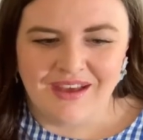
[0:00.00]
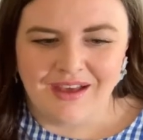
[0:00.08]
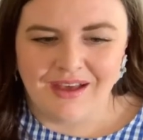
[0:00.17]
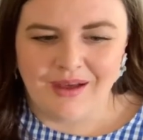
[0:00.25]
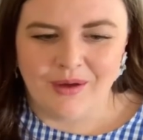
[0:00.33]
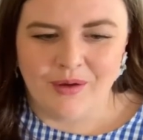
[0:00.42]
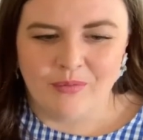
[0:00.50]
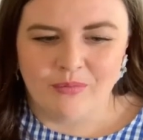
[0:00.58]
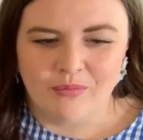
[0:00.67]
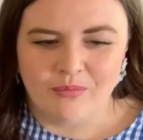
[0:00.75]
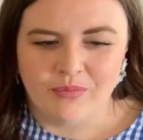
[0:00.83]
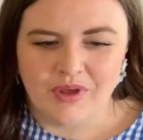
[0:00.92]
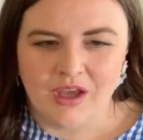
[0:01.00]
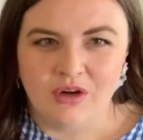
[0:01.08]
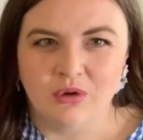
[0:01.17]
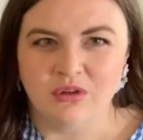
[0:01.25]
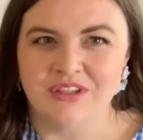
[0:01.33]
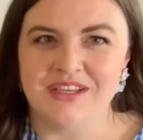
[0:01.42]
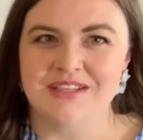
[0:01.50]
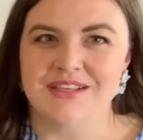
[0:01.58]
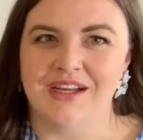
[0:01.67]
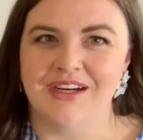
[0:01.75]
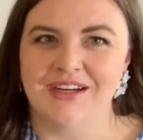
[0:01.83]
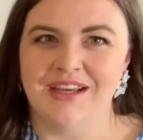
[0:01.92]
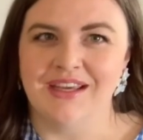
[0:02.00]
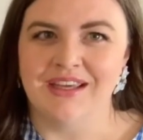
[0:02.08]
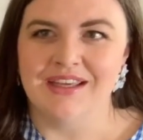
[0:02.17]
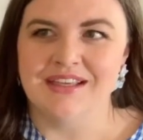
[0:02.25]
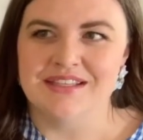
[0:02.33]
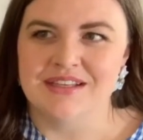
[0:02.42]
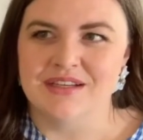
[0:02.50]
And Holy Saturday it's